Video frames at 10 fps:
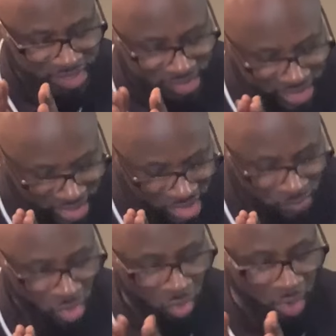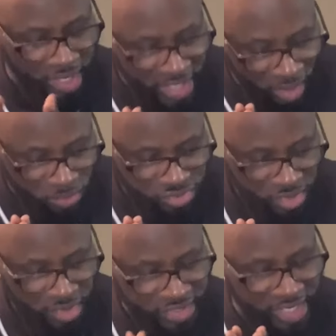condemned, or
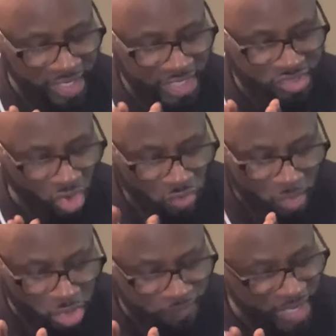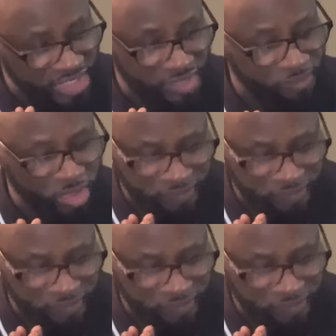else there is no motivation for